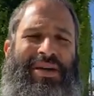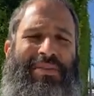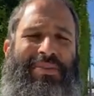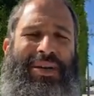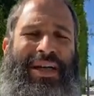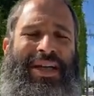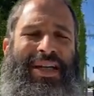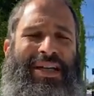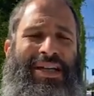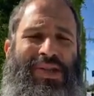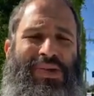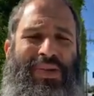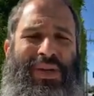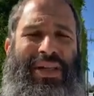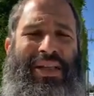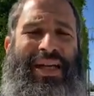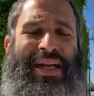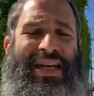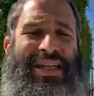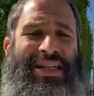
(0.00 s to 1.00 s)
begins
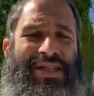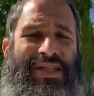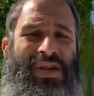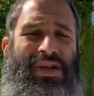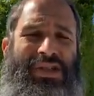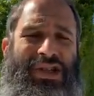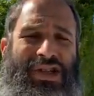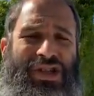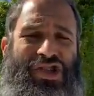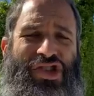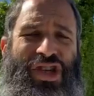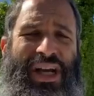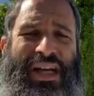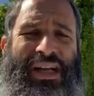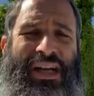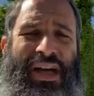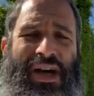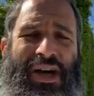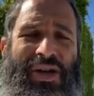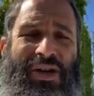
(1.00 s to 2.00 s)
with chazon
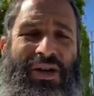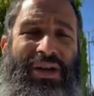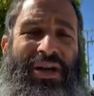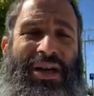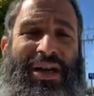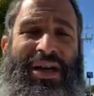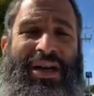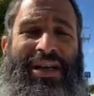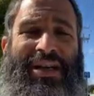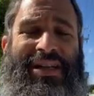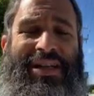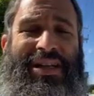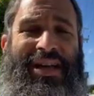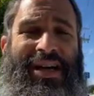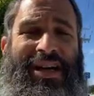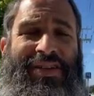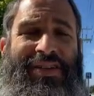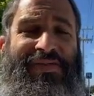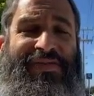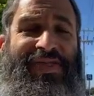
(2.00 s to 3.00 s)
Yeshayahu,
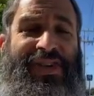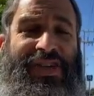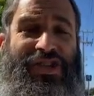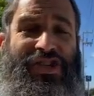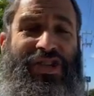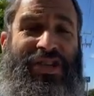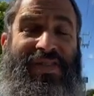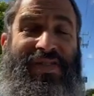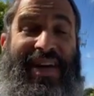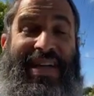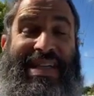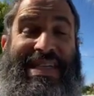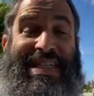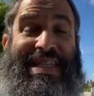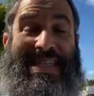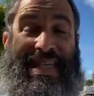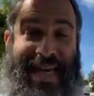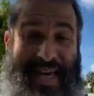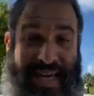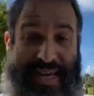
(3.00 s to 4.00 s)
the vision of
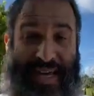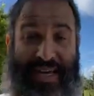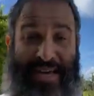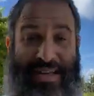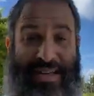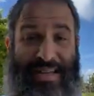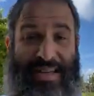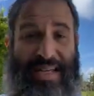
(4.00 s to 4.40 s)
Isaiah.